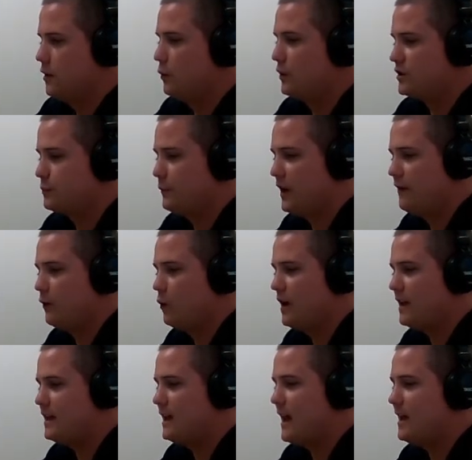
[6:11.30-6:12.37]
Which, by the
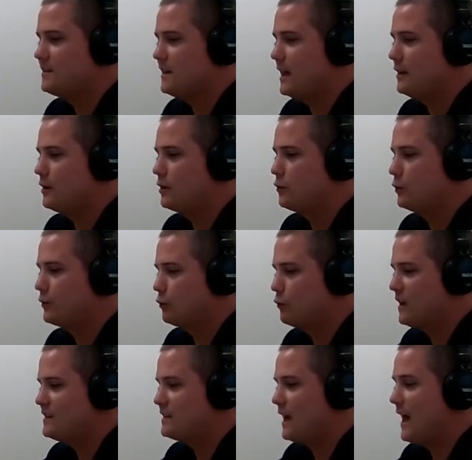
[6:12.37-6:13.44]
way, he has entered with the
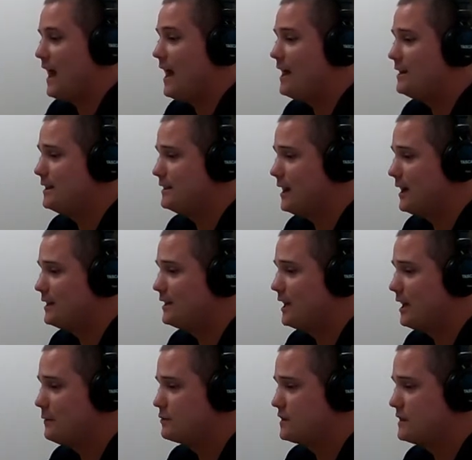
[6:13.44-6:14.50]
Reds ahead in 9
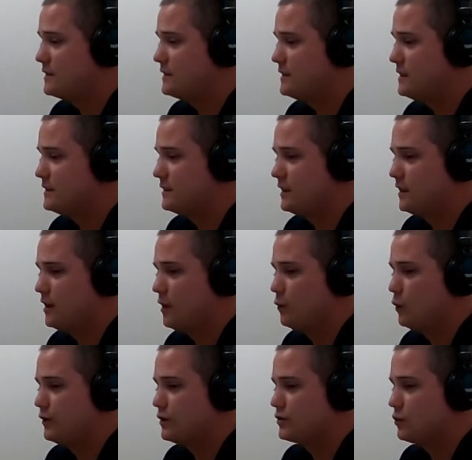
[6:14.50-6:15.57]
games this season
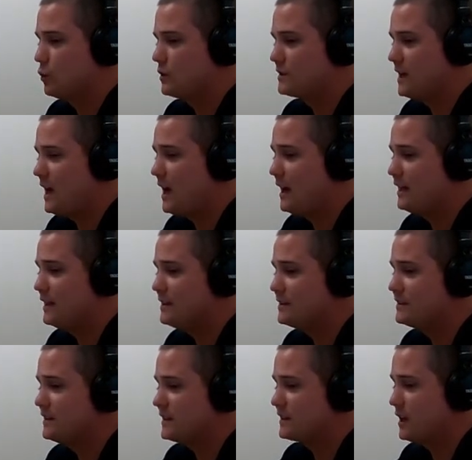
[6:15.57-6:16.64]
and with the score tied in
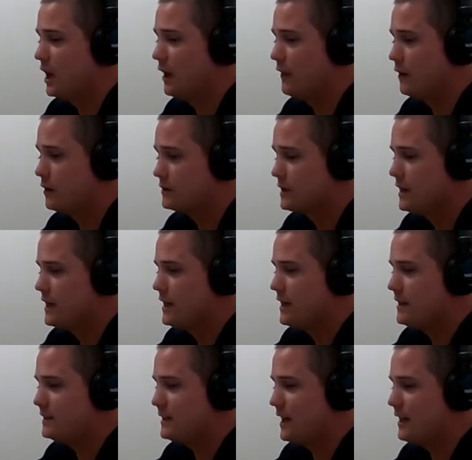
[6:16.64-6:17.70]
6 others.
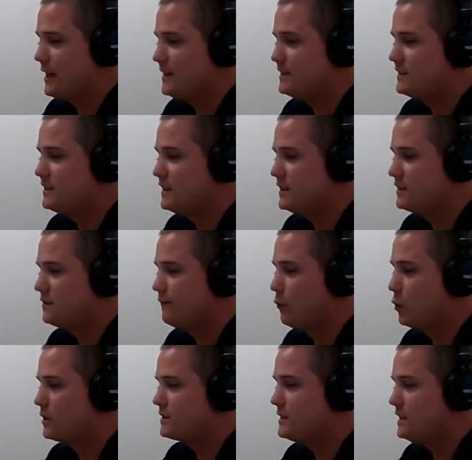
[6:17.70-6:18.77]
He's got a
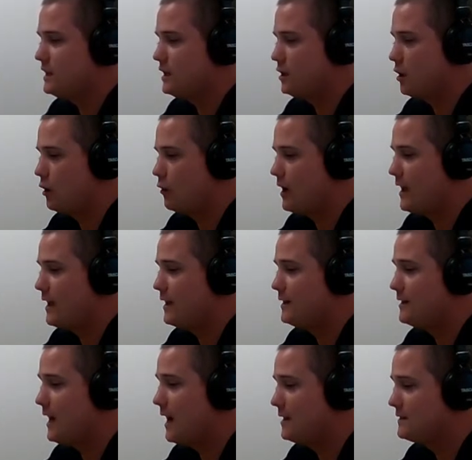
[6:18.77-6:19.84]
6.14 ERA
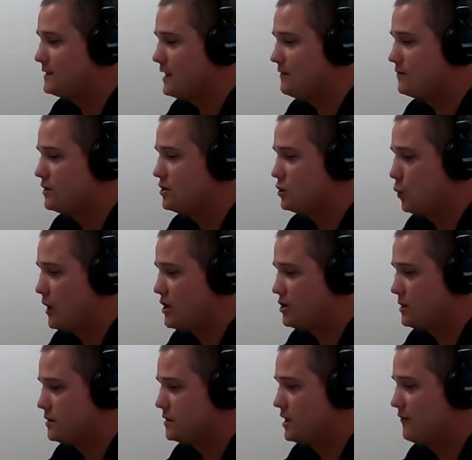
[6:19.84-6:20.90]
in non-safe
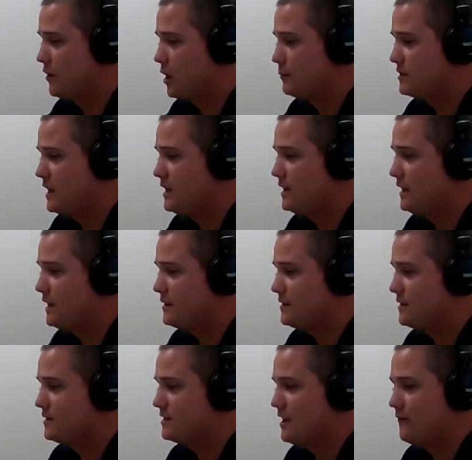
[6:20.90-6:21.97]
situations, giving up 10
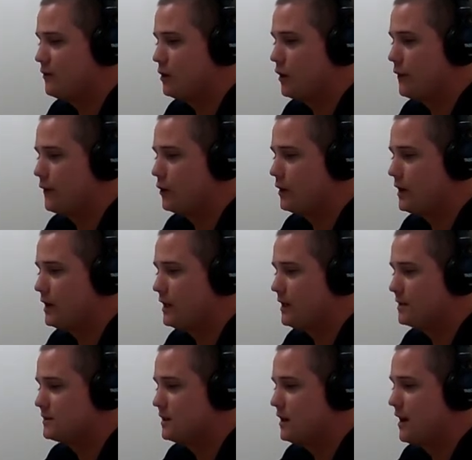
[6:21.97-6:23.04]
hits in 7 1/3
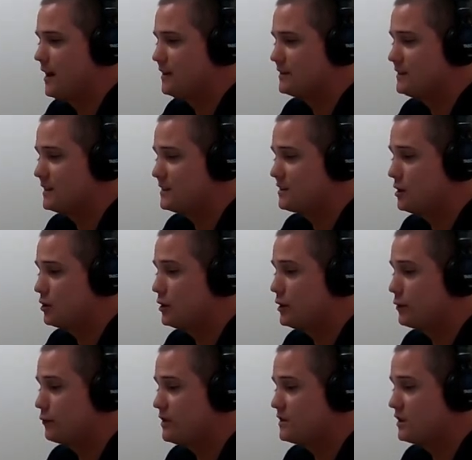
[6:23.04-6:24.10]
innings and a
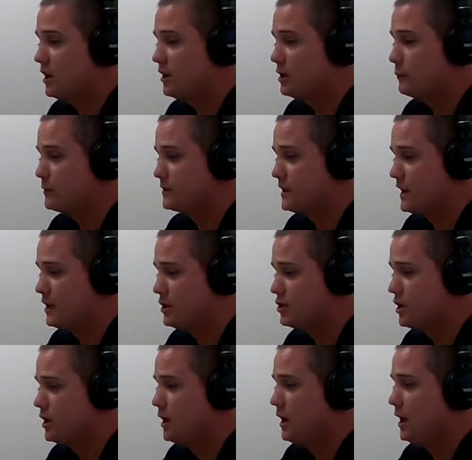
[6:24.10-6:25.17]
6.33 slugging
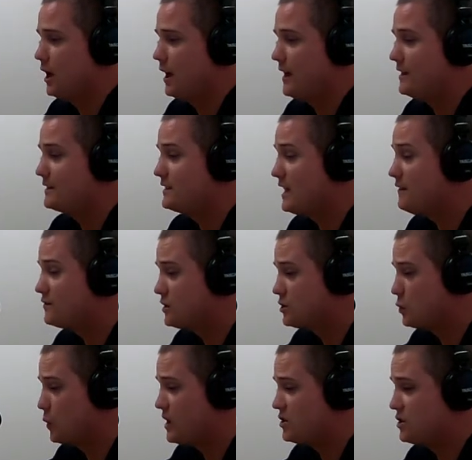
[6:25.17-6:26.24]
percentage. In save
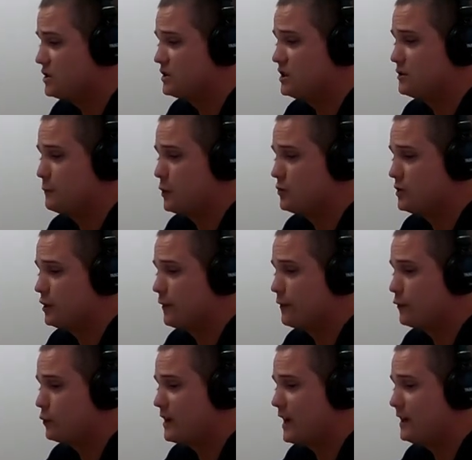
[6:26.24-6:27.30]
situations, he's posted
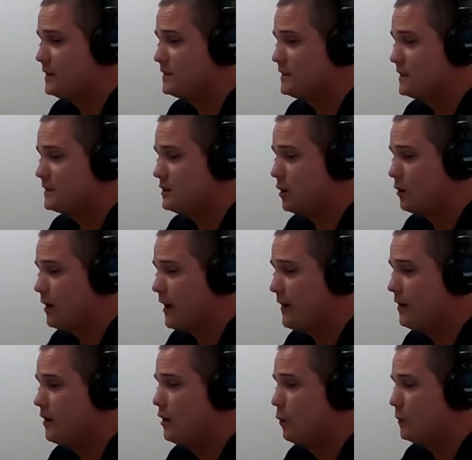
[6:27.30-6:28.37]
a 3.86
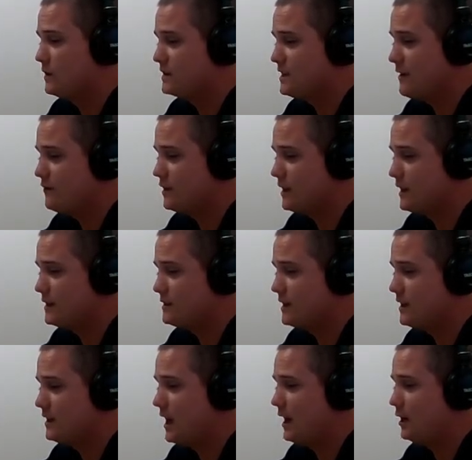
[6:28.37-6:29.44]
ERA with 7 hits
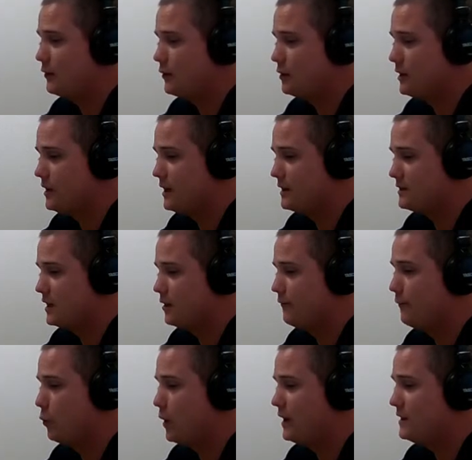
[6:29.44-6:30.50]
in 9 1/3 innings and a
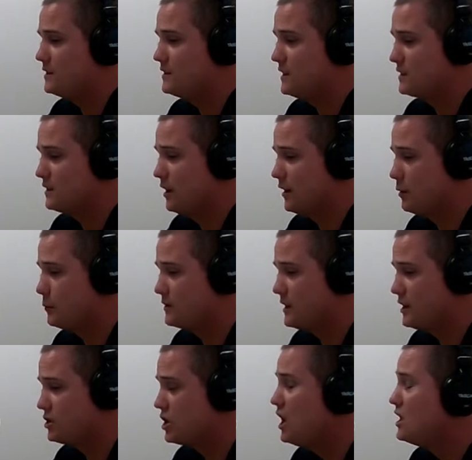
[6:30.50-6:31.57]
4.86 slugging
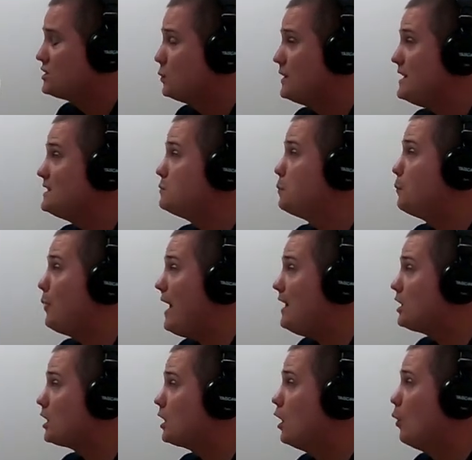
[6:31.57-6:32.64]
percentage. So it is
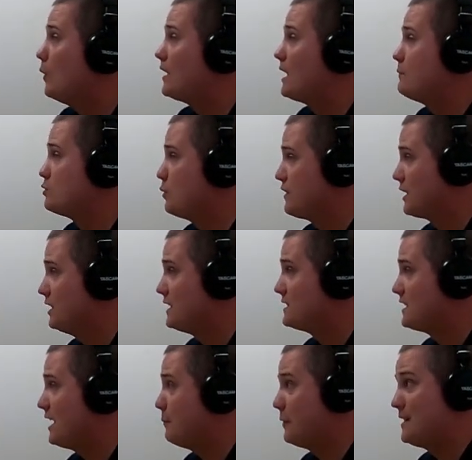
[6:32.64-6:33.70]
better when he comes away with a clean
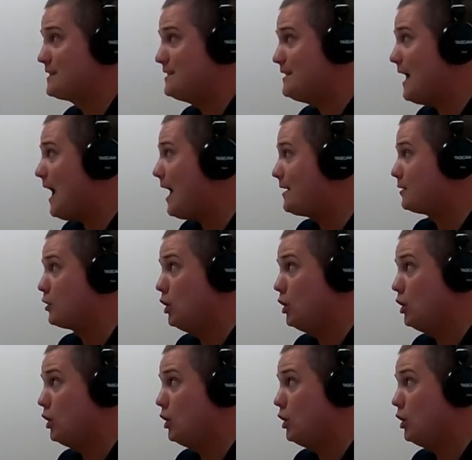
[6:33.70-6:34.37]
slate, but it's not good.